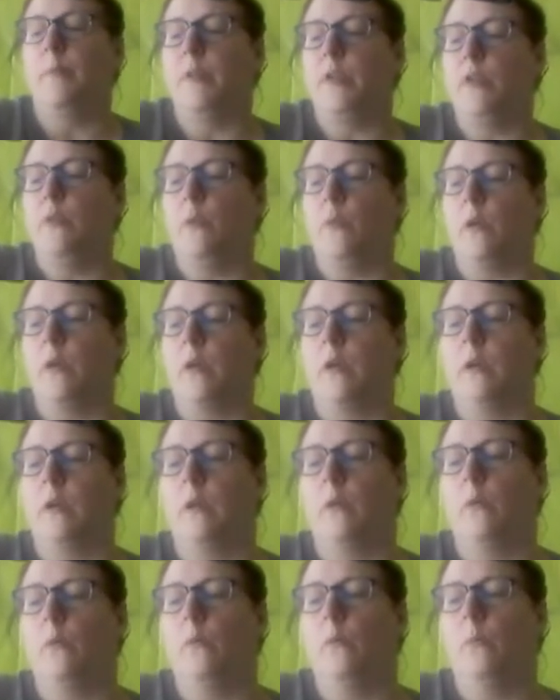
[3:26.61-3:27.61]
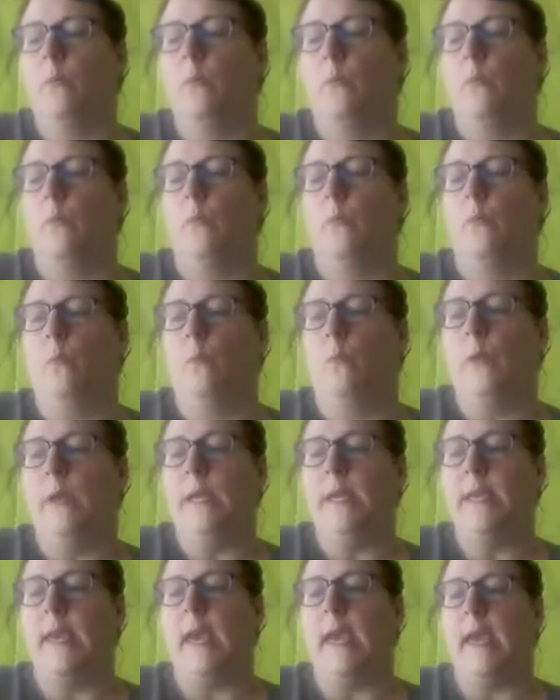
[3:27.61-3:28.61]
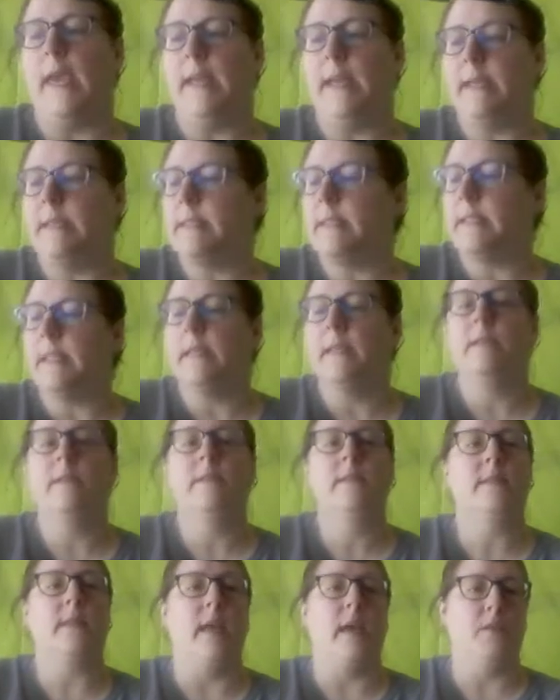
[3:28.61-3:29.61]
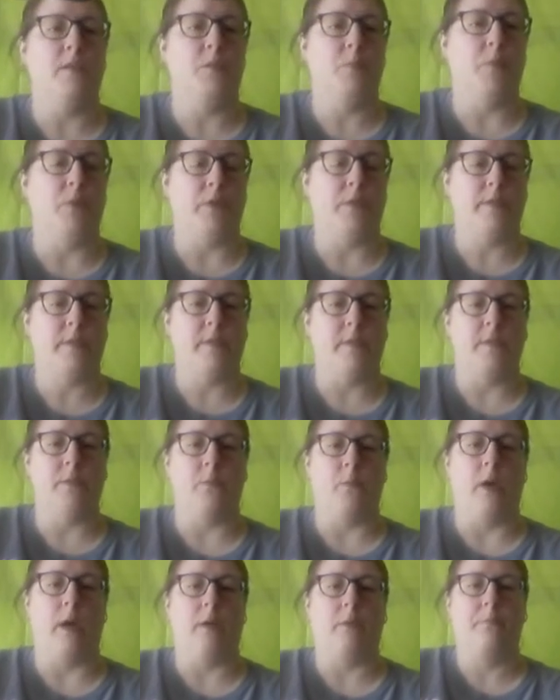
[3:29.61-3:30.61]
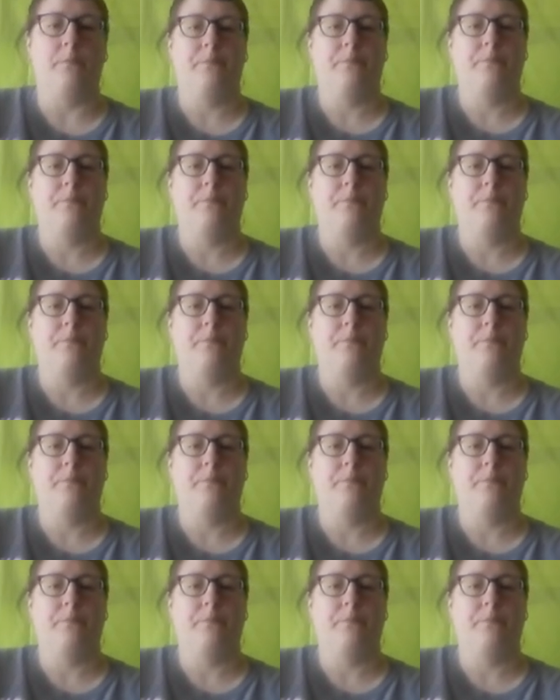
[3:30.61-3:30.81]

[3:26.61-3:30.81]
your week 8 sketchbooks as well.